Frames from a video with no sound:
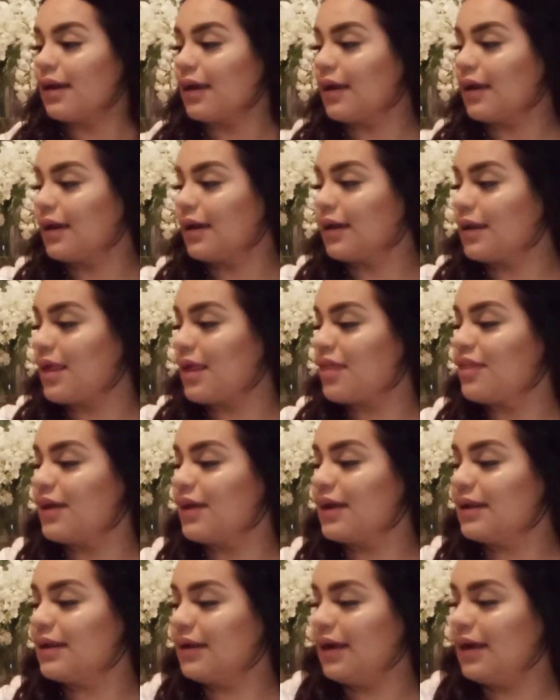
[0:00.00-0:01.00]
And
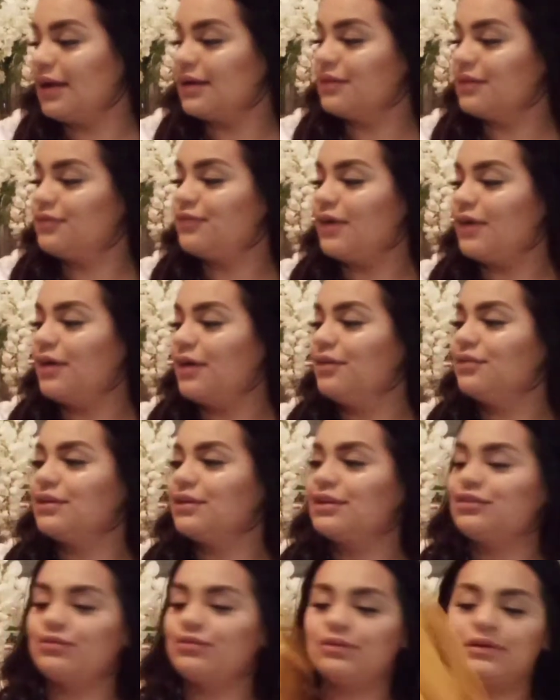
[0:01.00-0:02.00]
then I found
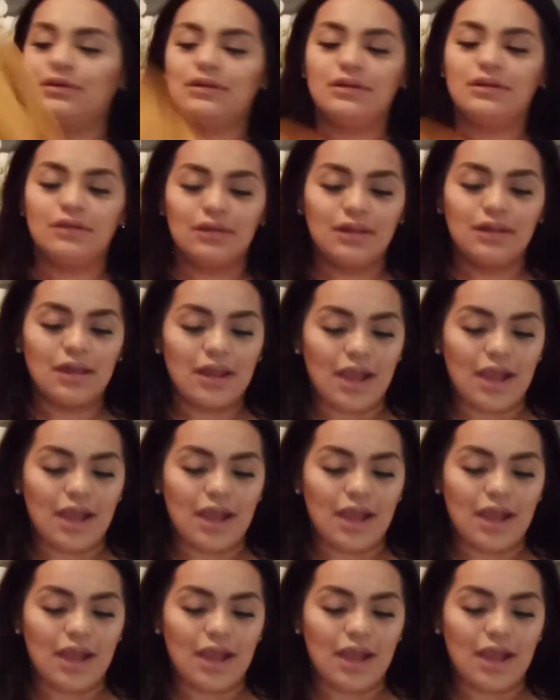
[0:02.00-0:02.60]
this one.